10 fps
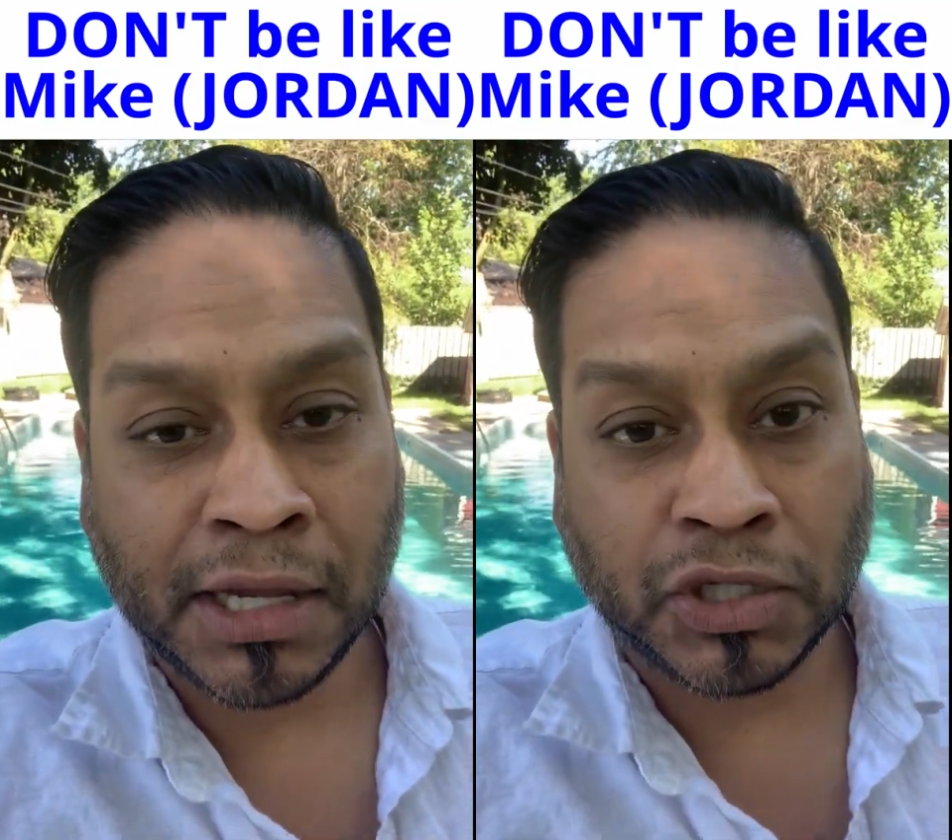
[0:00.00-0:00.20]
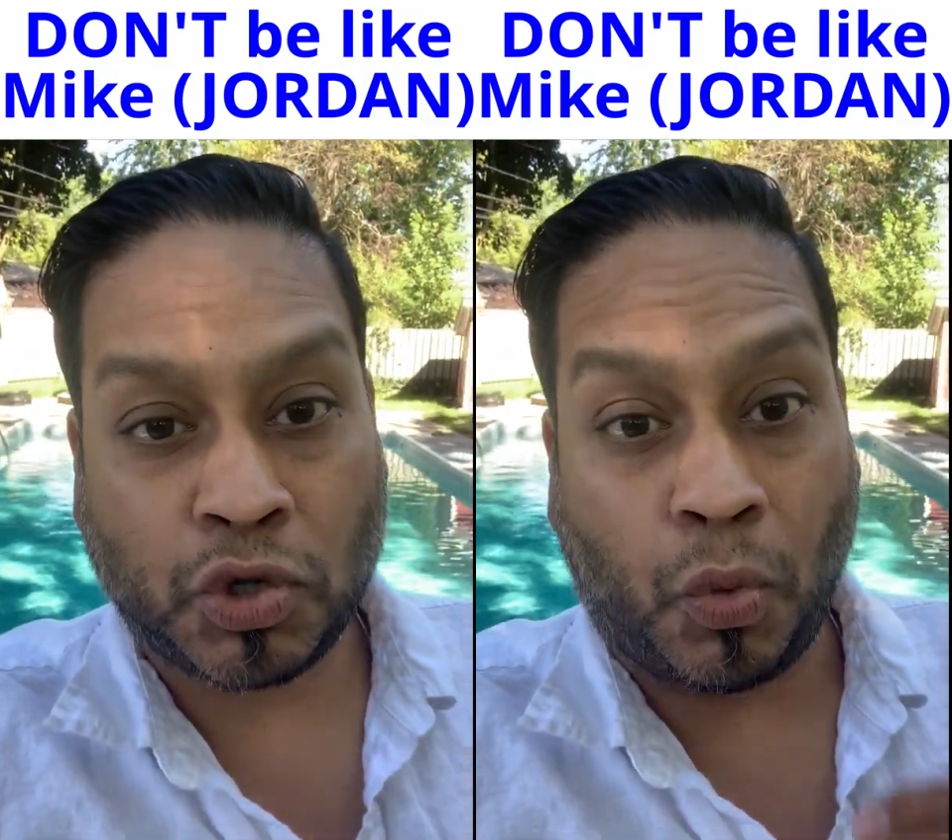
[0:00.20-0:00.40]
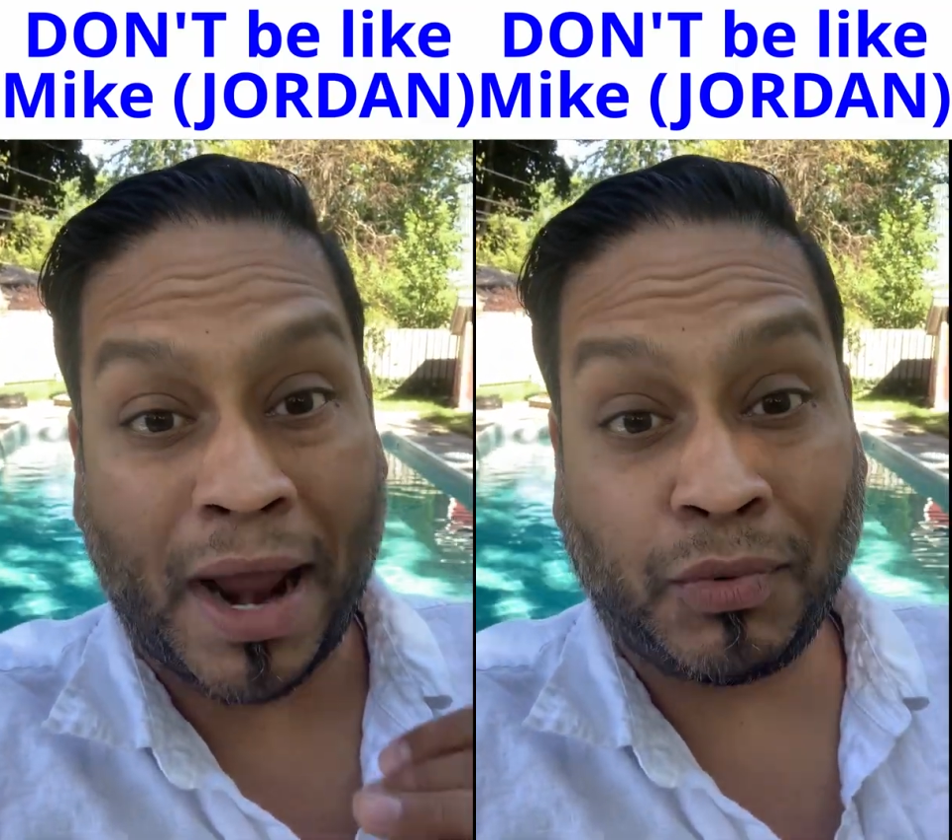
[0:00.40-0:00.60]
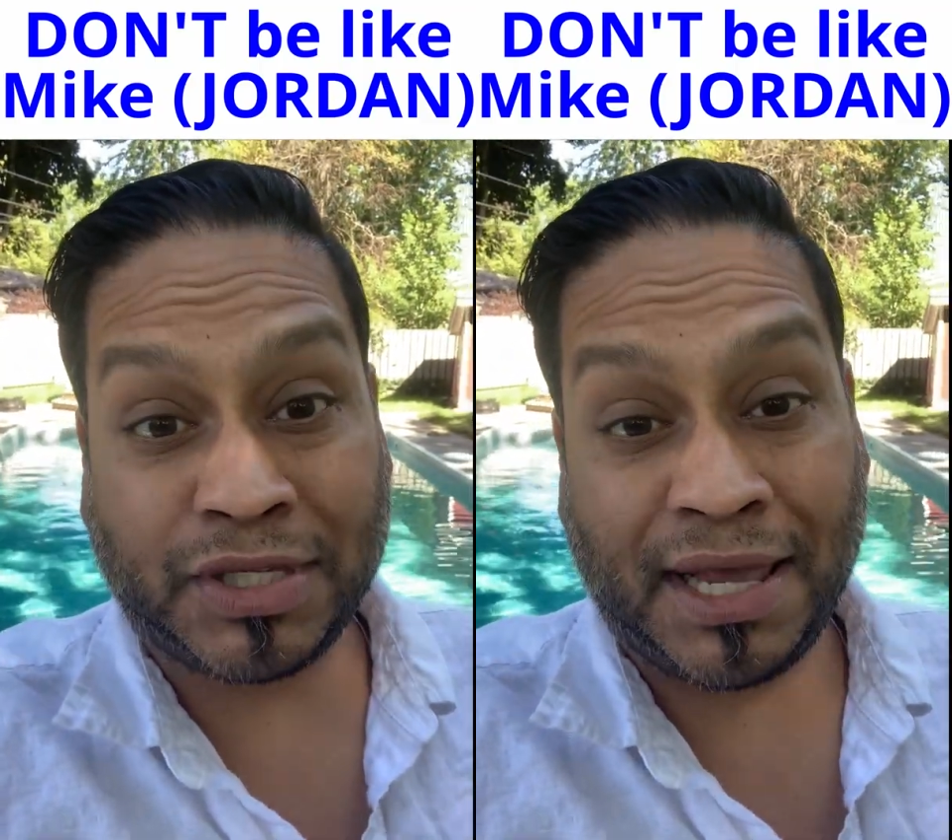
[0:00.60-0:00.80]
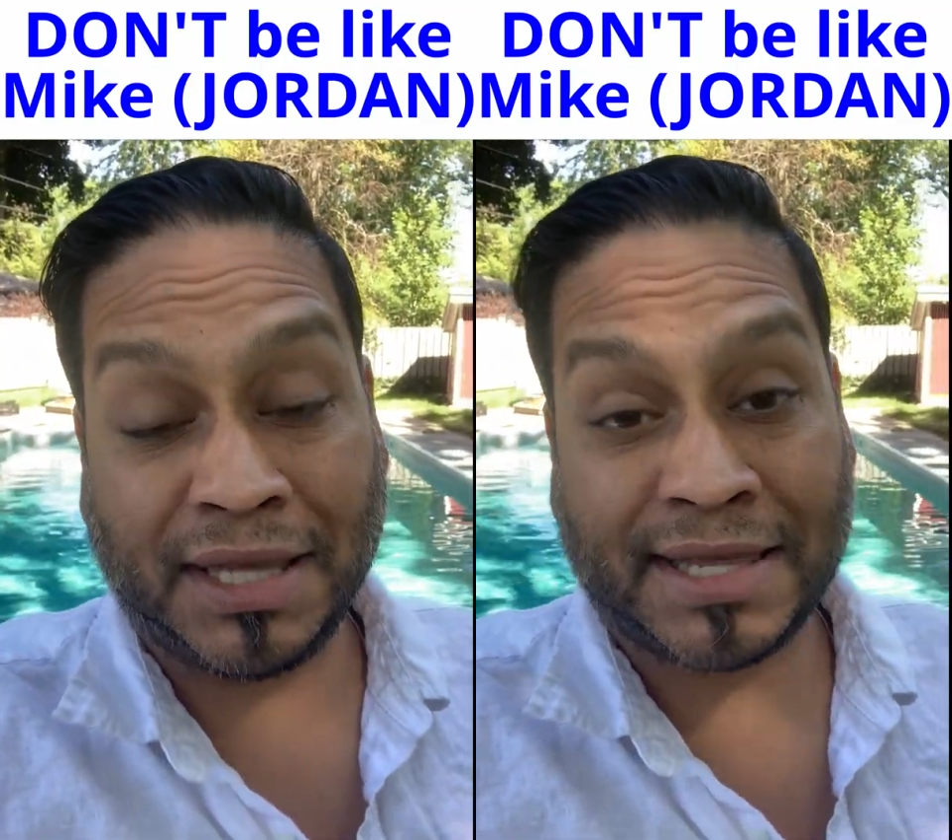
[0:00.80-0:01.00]
So what I would
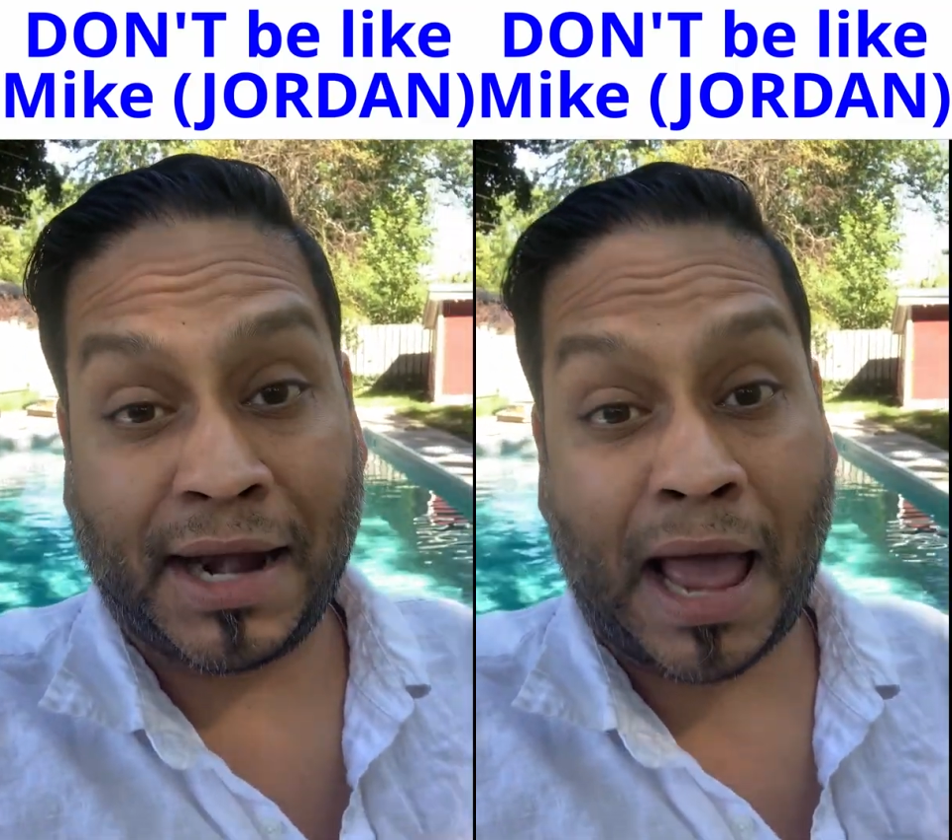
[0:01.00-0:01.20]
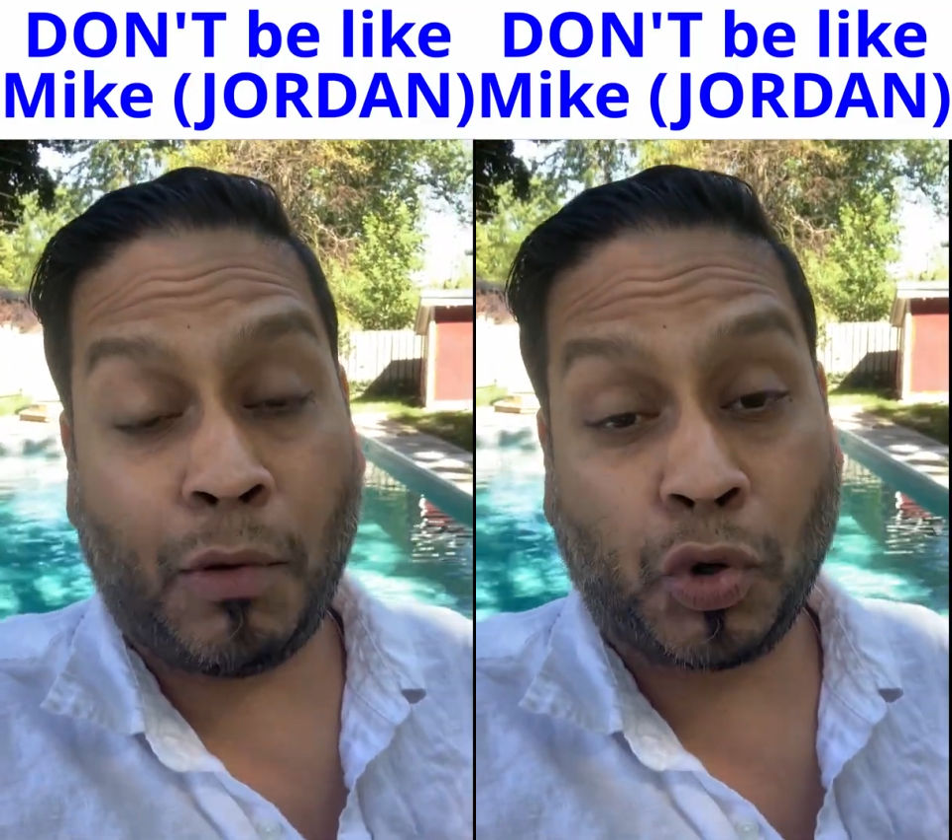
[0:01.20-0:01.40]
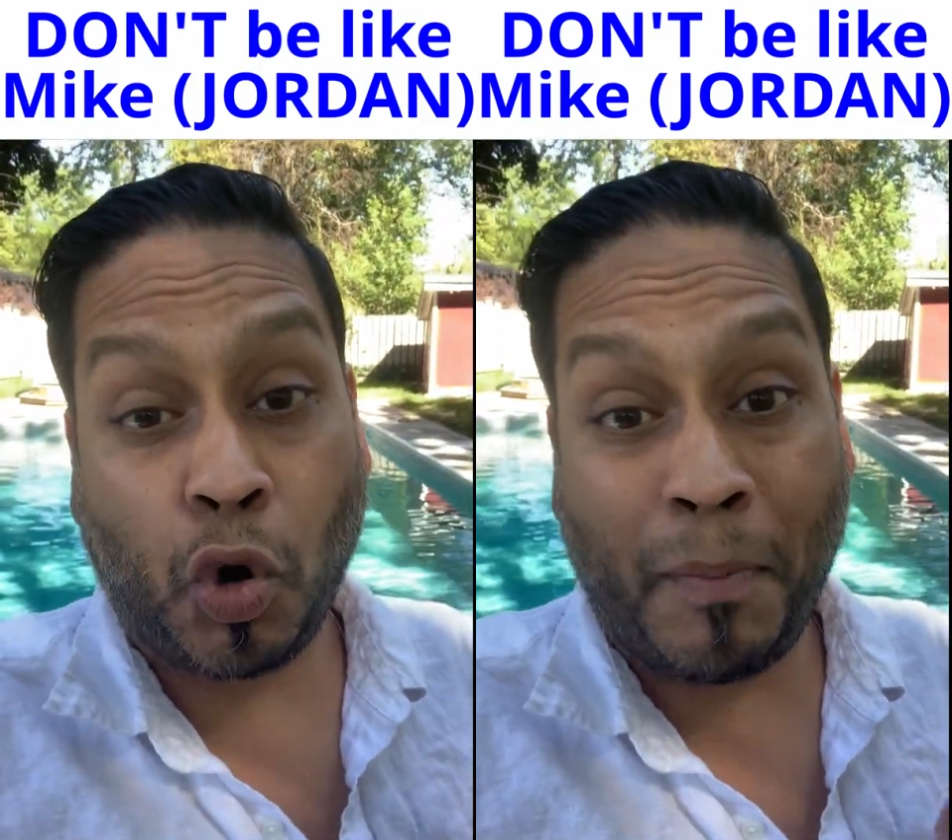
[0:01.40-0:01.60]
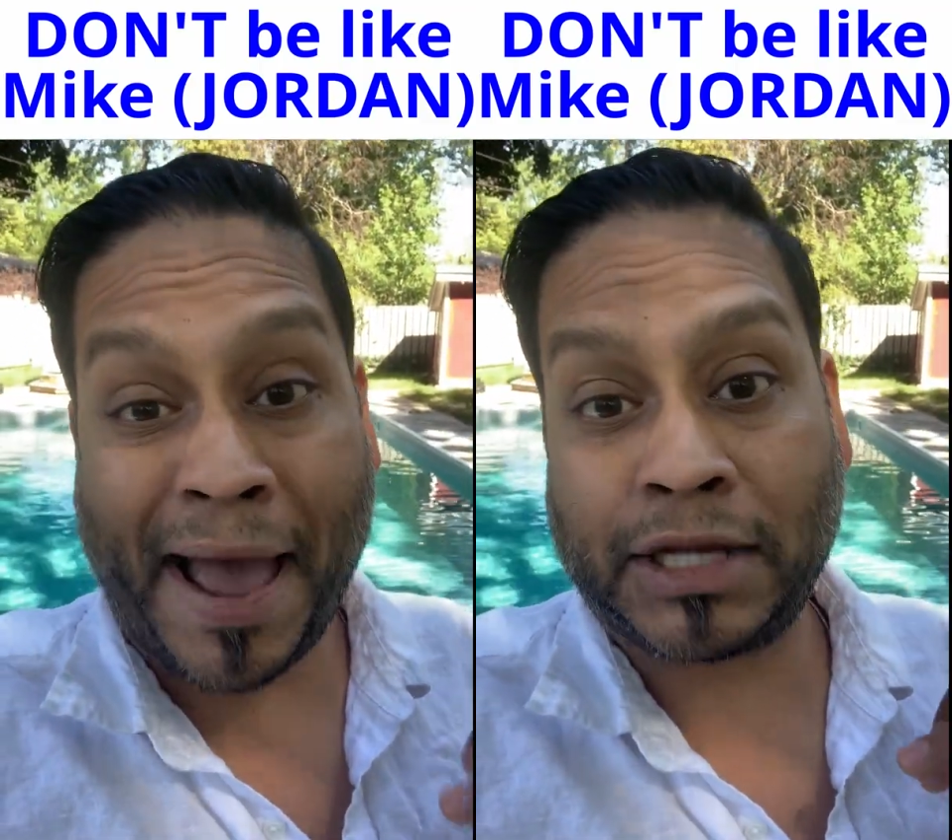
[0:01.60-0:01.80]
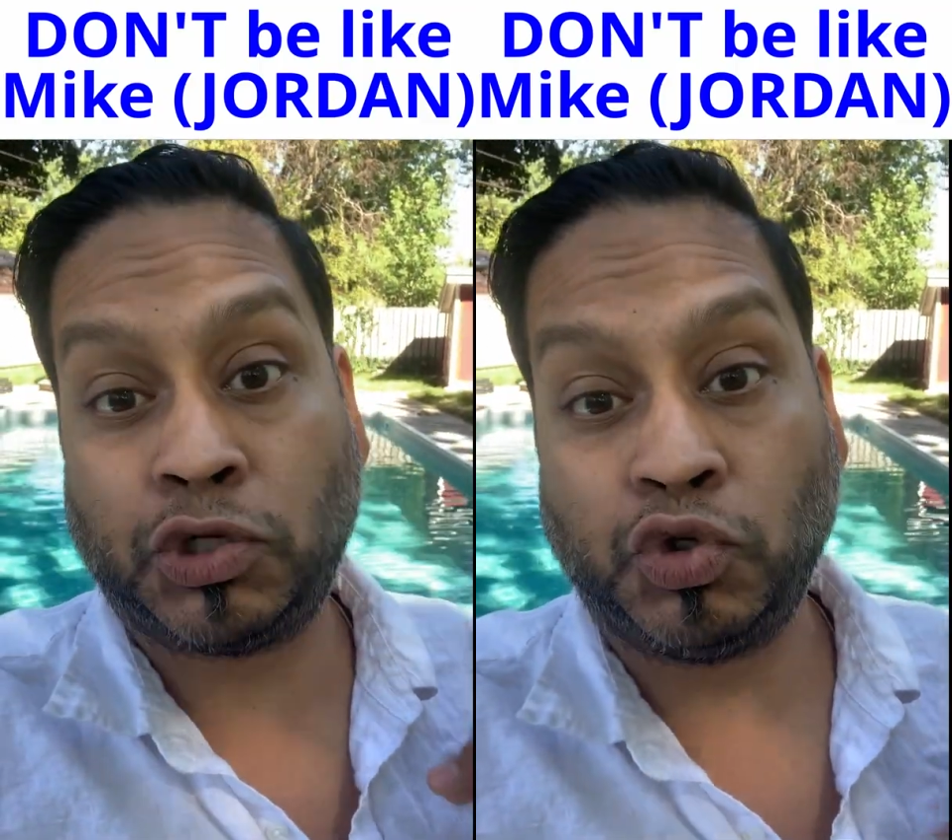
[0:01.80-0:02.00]
say is that I would go
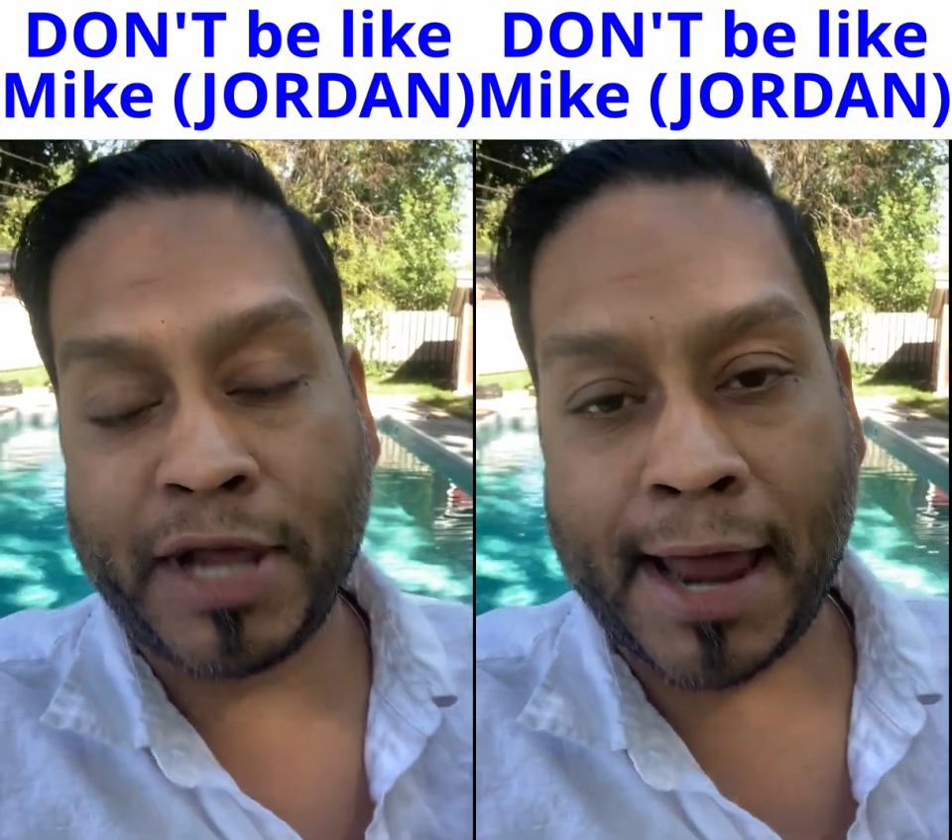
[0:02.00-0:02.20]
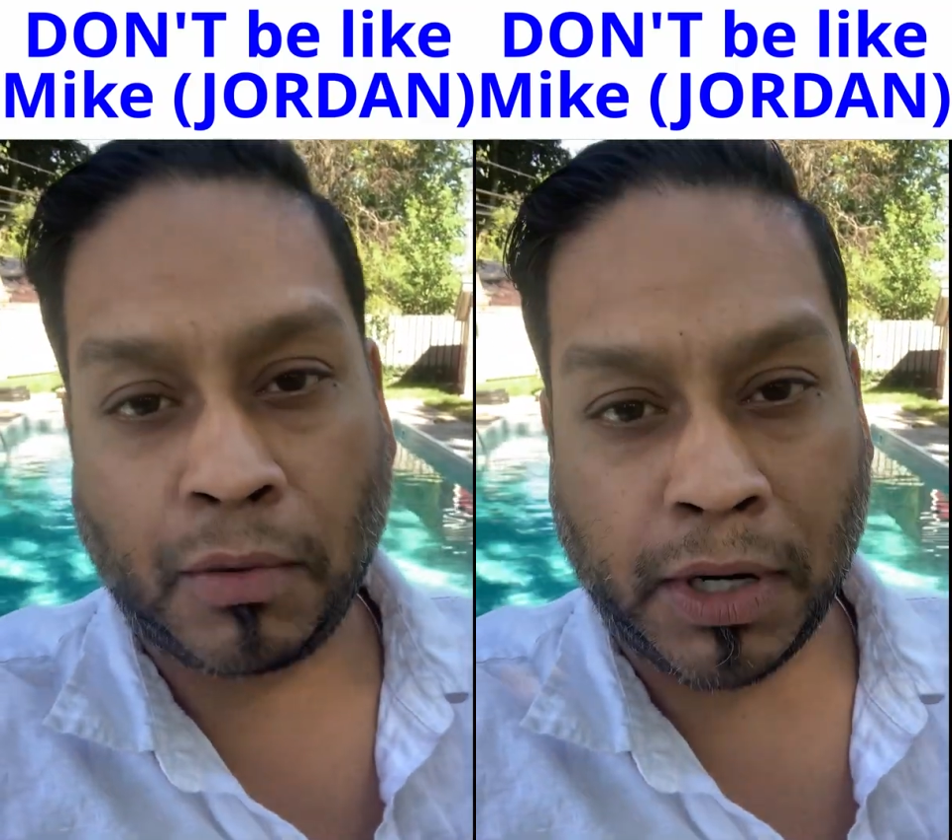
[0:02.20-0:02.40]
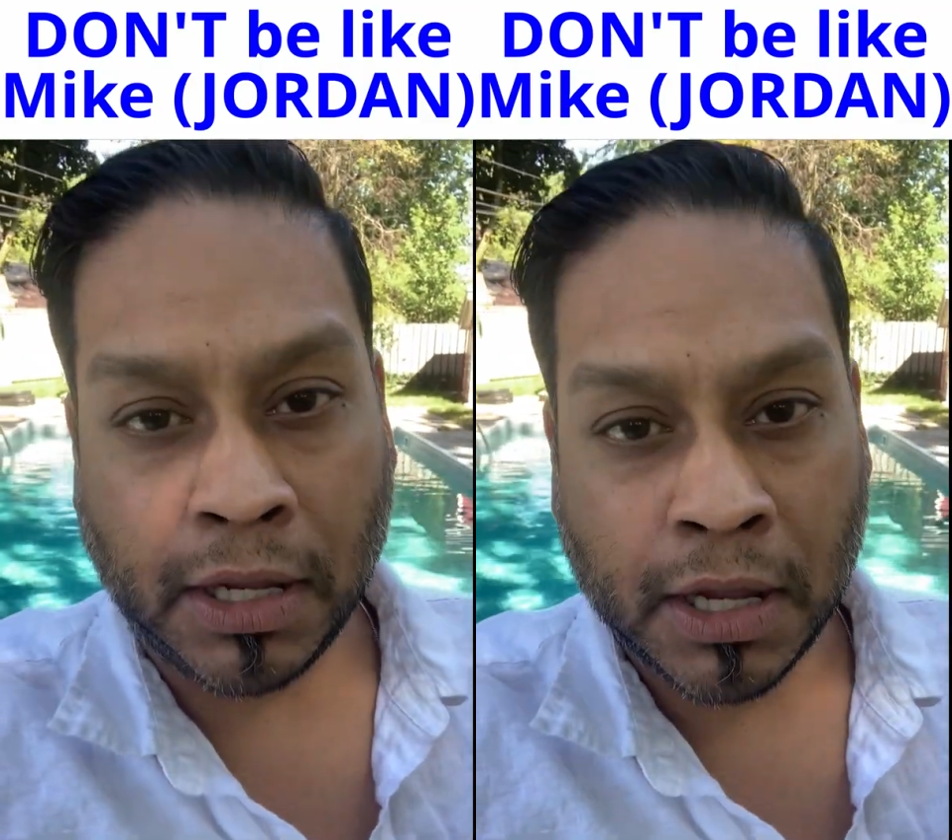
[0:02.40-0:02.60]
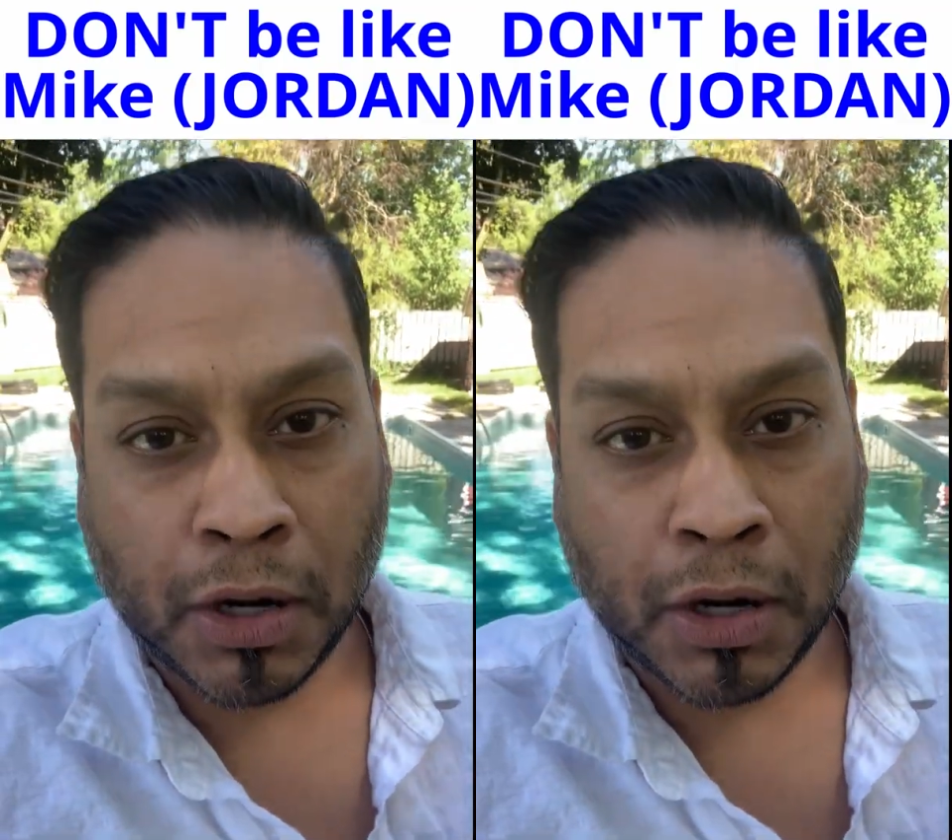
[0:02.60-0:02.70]
back to January,